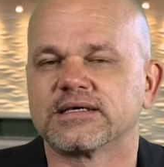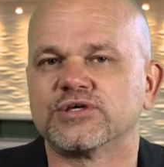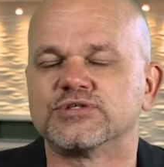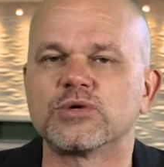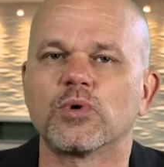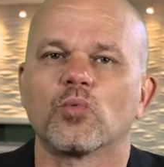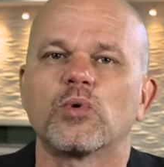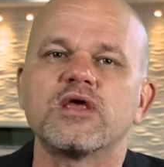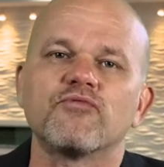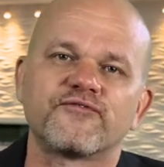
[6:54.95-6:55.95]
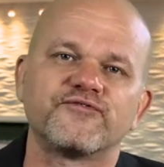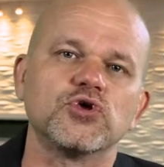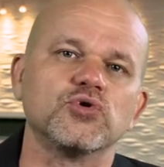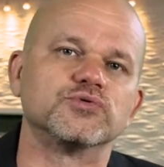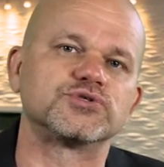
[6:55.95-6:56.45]
You see, when we
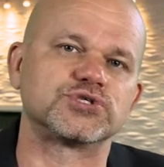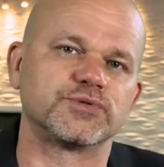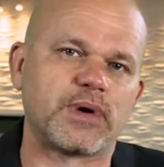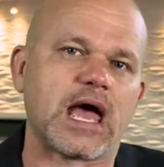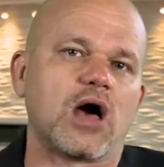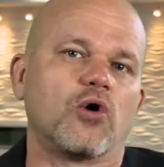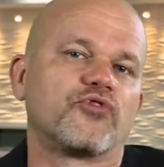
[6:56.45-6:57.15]
refuse to bow,